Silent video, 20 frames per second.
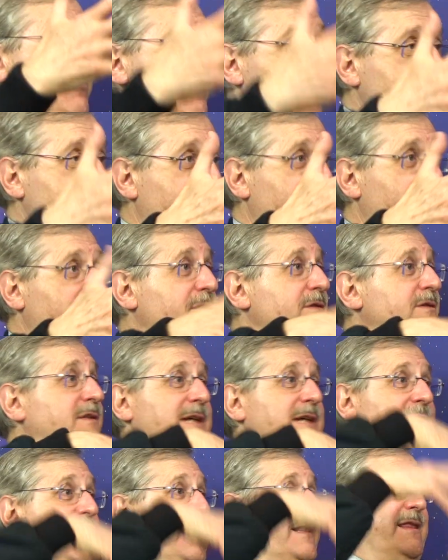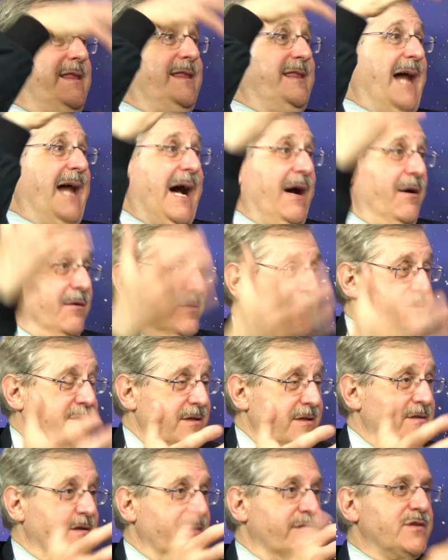Plutos and
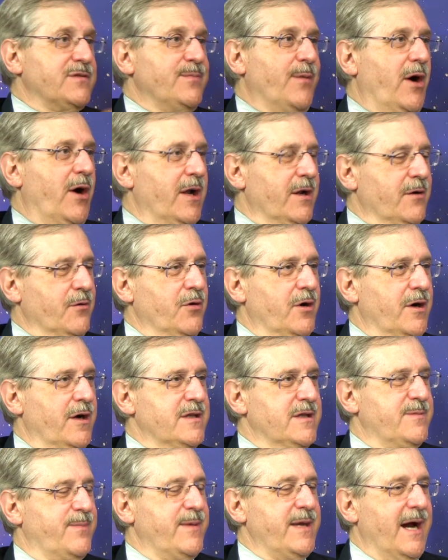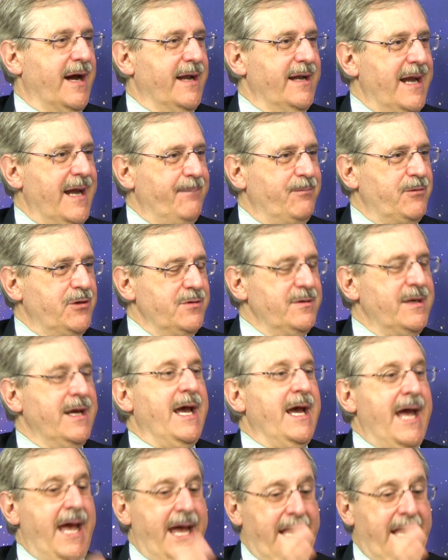thousands of smaller worlds beyond Neptune?